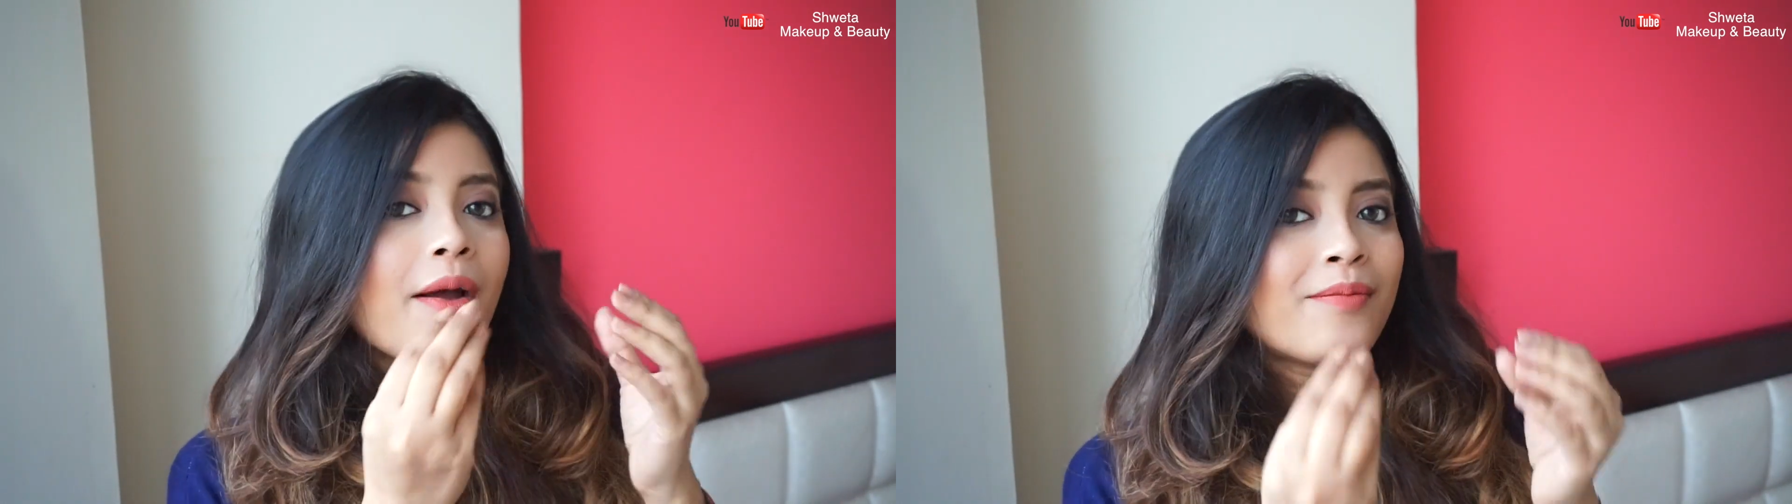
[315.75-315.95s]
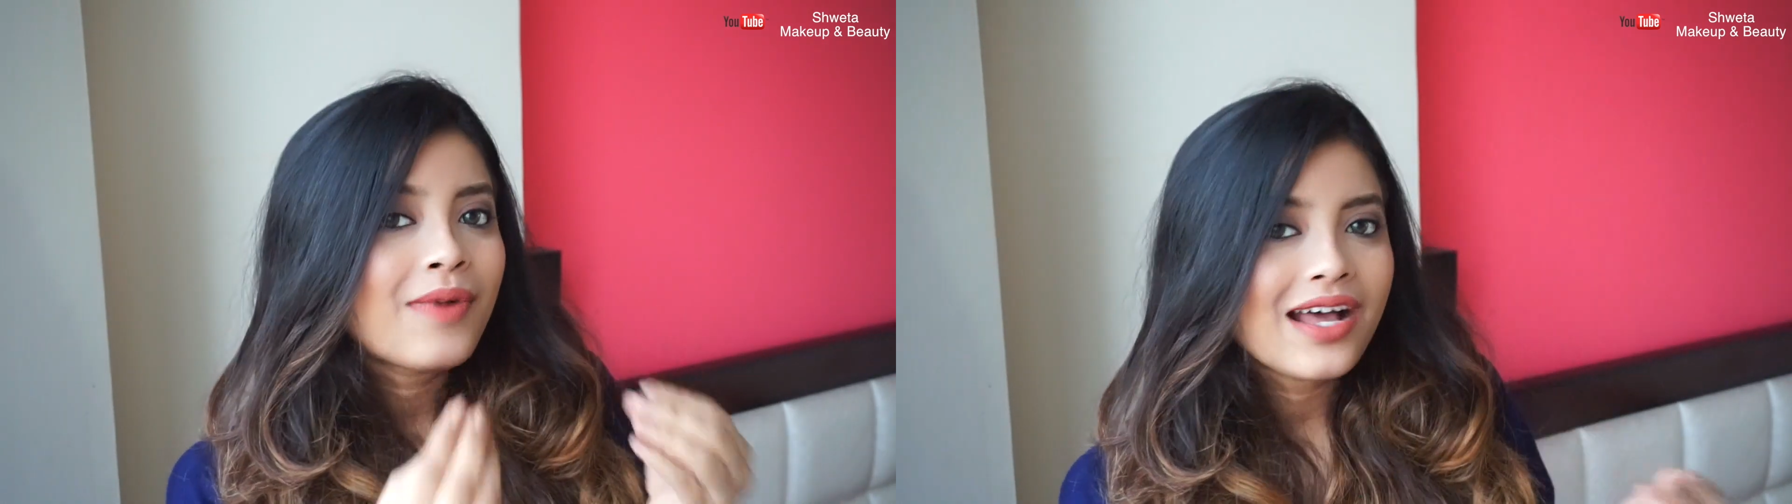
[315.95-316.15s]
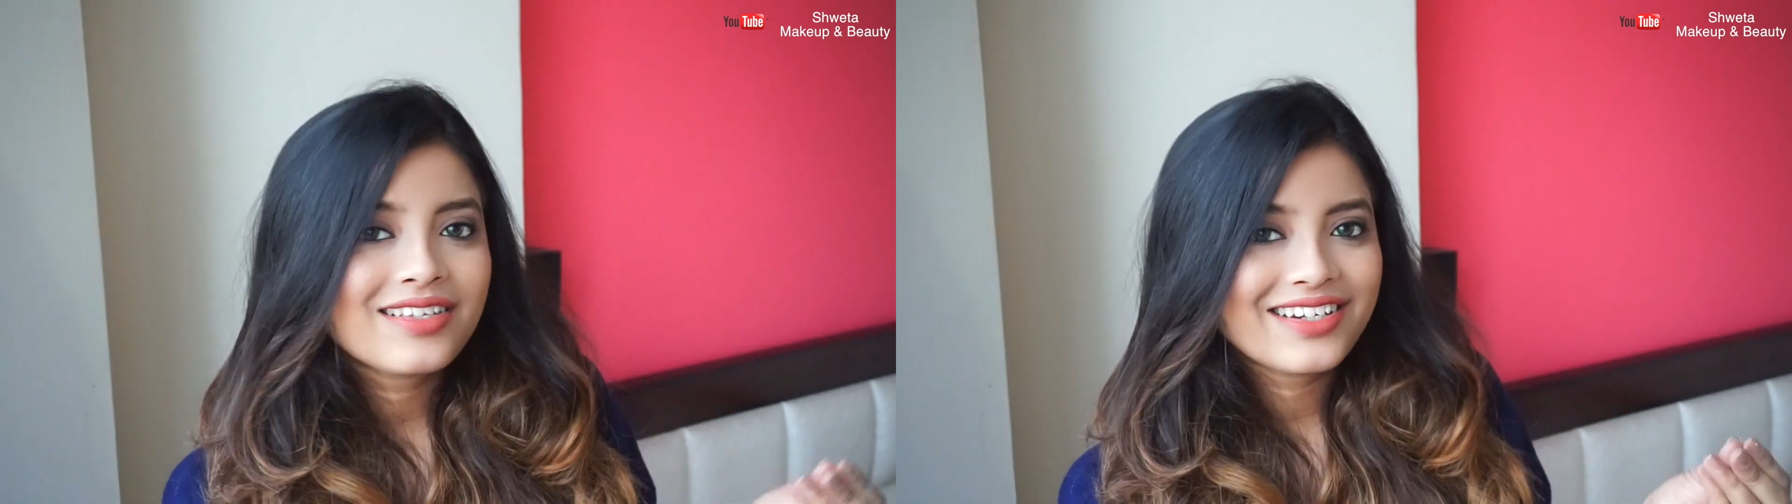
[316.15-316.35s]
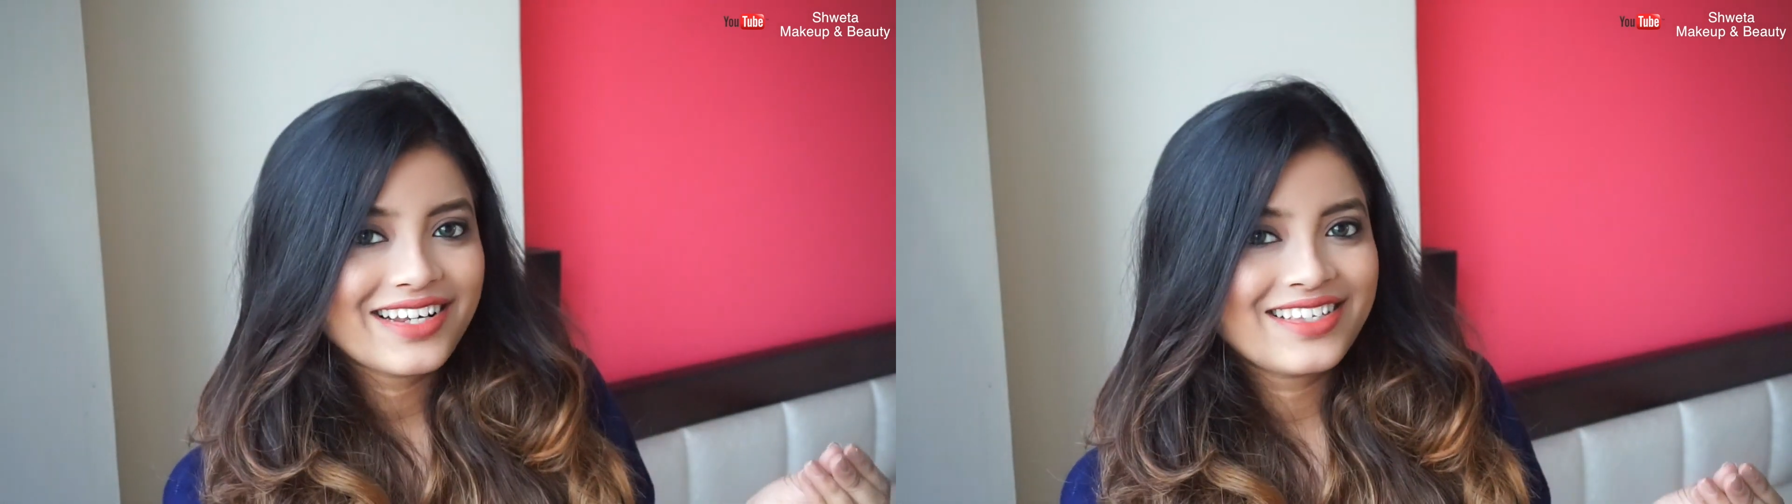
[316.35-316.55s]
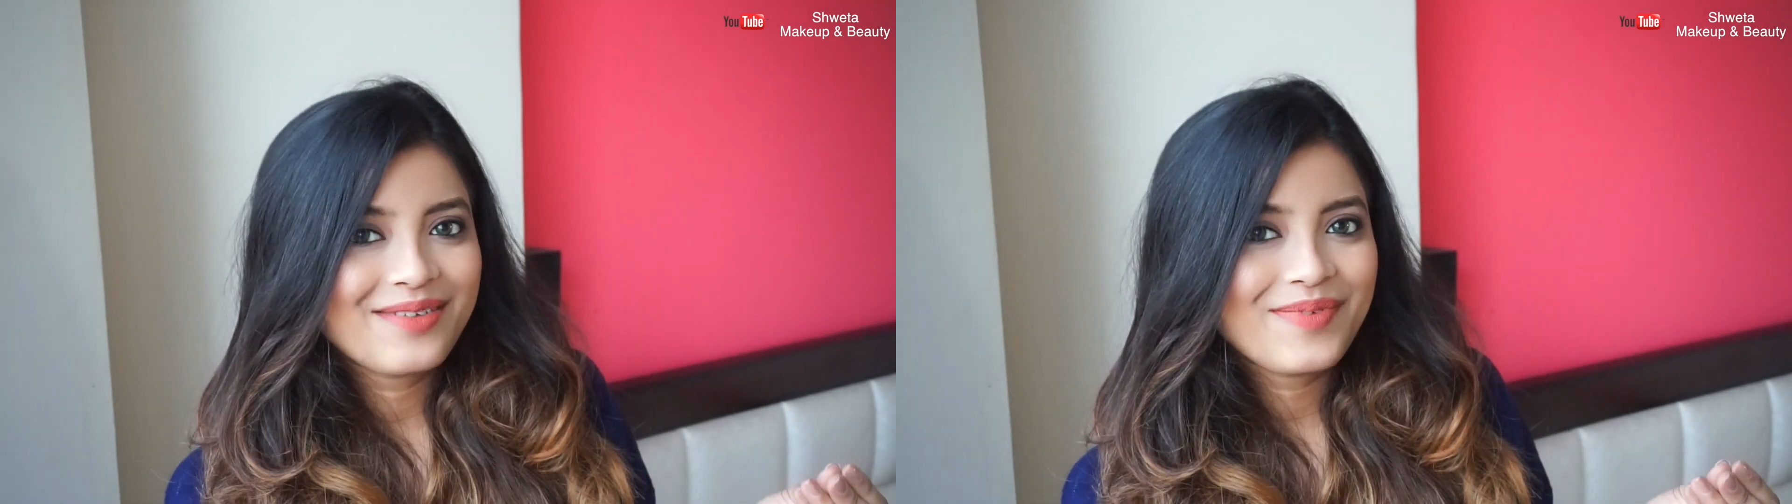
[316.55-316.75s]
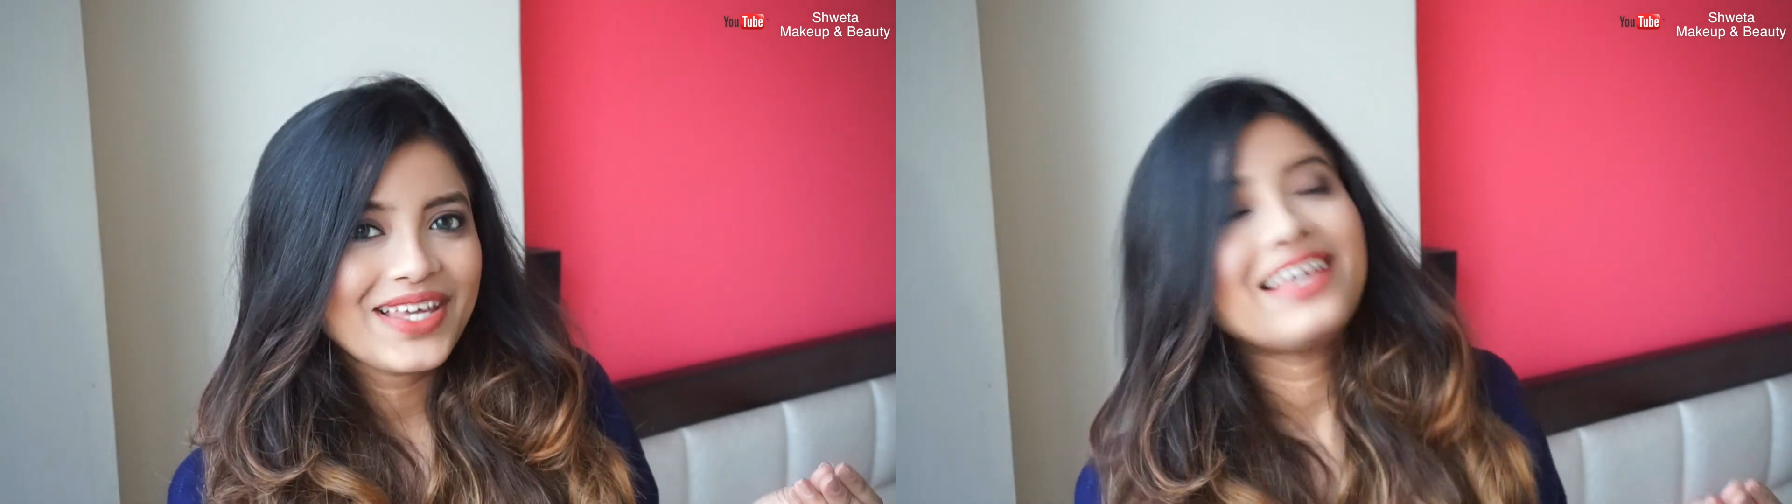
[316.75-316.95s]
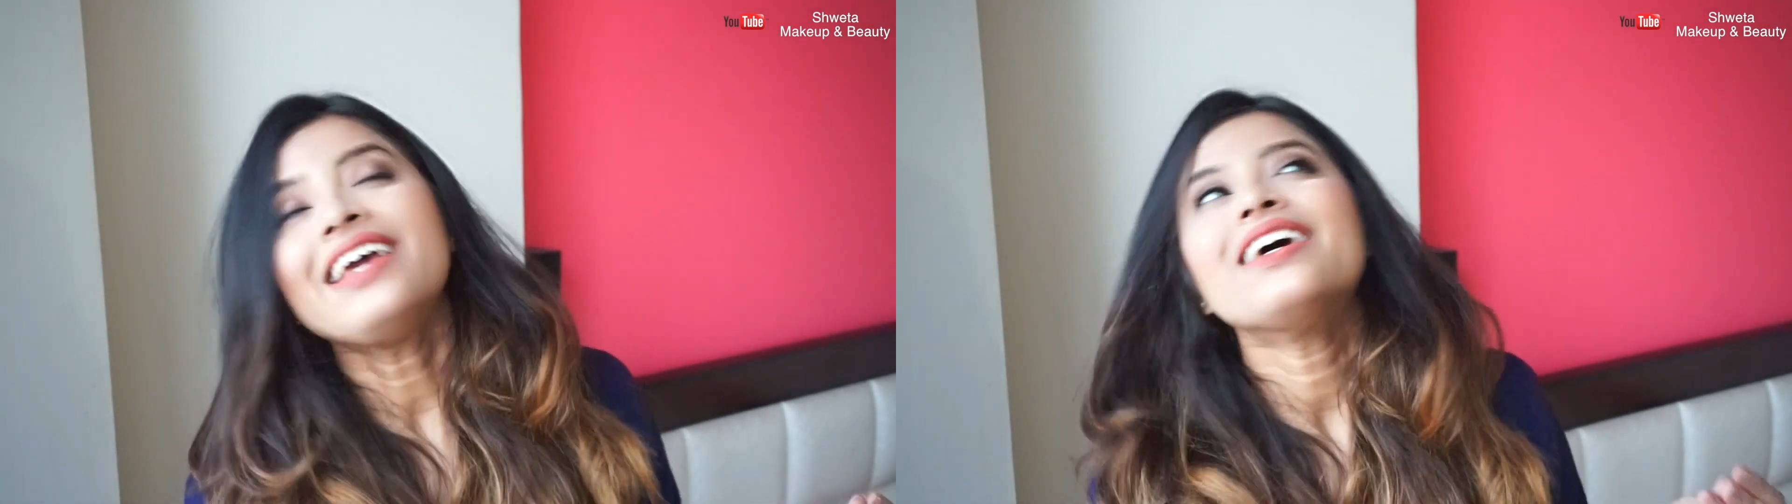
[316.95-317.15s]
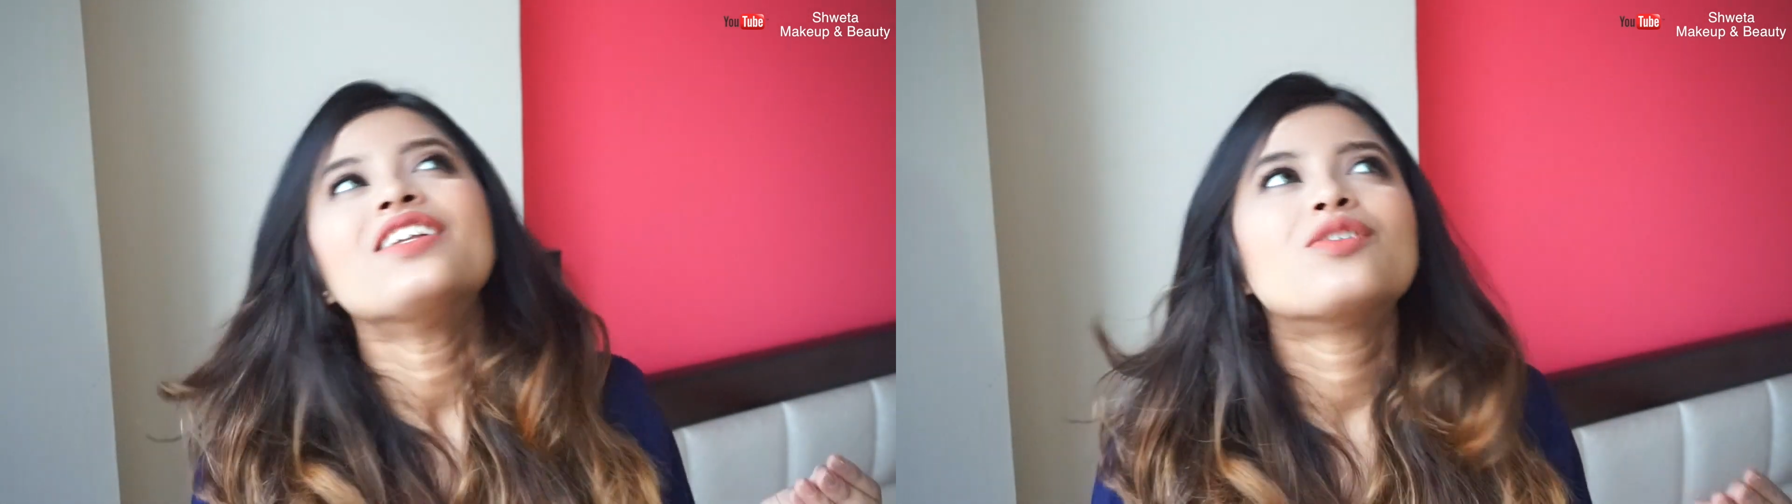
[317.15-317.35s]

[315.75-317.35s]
mask recipe.